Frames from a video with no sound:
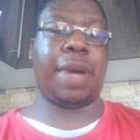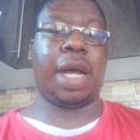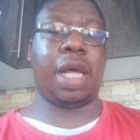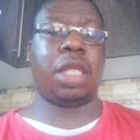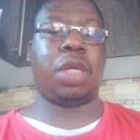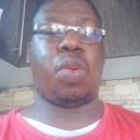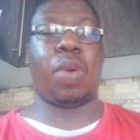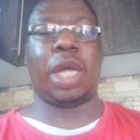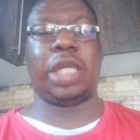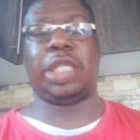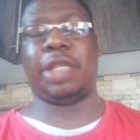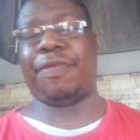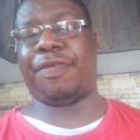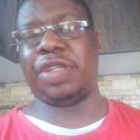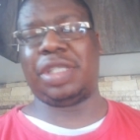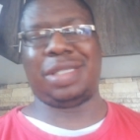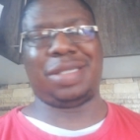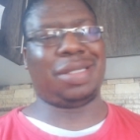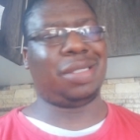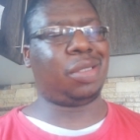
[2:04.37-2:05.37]
Otherwise, if
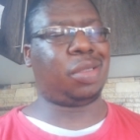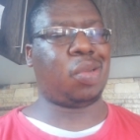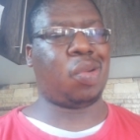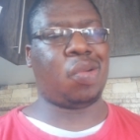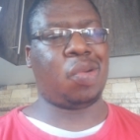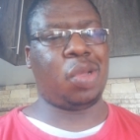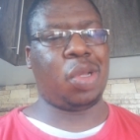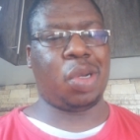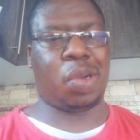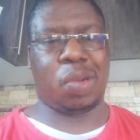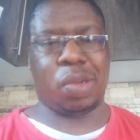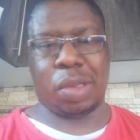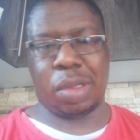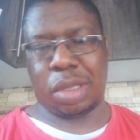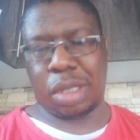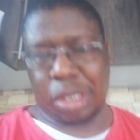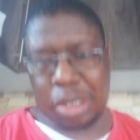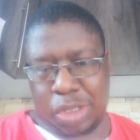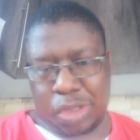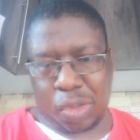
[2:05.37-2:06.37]
it's just audio,
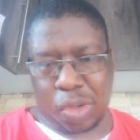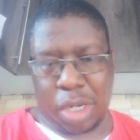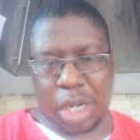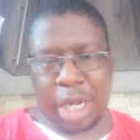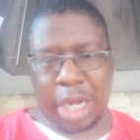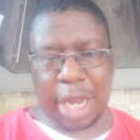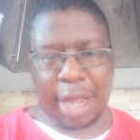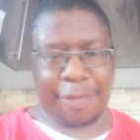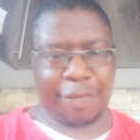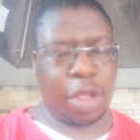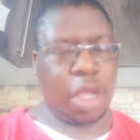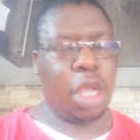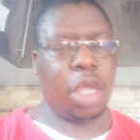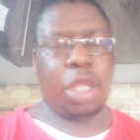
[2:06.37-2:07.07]
it's good enough.